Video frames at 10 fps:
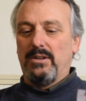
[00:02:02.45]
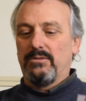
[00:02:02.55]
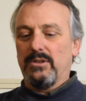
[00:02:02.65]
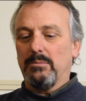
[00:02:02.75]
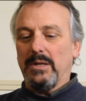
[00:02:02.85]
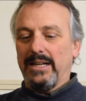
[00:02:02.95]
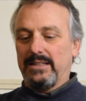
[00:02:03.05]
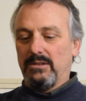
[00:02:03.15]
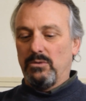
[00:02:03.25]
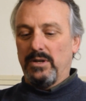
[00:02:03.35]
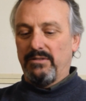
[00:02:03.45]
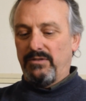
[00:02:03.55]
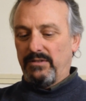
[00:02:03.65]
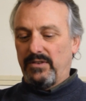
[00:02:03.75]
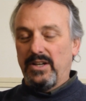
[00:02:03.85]
from like the
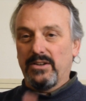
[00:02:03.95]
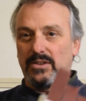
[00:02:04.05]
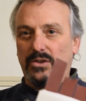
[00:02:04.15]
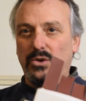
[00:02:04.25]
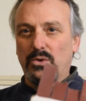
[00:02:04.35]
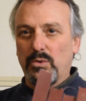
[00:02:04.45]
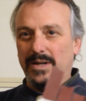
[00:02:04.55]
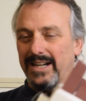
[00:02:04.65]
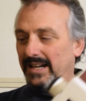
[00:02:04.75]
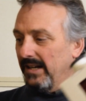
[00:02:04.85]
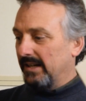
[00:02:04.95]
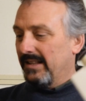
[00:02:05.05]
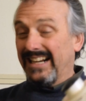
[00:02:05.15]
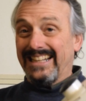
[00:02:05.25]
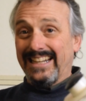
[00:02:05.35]
150 or the 220
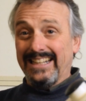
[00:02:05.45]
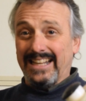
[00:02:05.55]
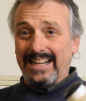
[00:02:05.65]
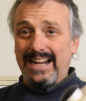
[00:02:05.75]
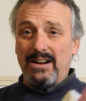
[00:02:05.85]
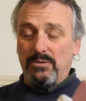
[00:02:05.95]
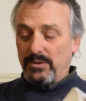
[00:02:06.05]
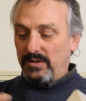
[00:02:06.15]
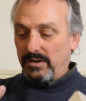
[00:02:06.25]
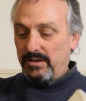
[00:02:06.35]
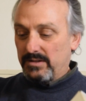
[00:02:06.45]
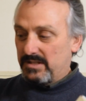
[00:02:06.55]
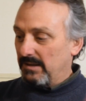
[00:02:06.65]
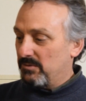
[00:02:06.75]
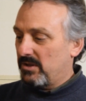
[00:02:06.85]
that it didn't get out with the
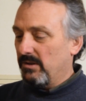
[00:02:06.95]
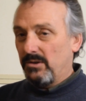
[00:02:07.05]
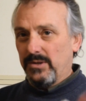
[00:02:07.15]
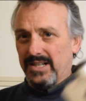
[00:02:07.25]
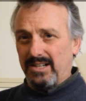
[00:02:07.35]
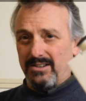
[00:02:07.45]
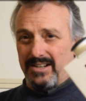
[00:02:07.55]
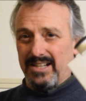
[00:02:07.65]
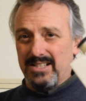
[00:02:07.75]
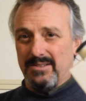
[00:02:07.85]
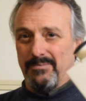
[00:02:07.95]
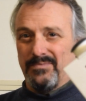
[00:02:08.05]
subsequent grits.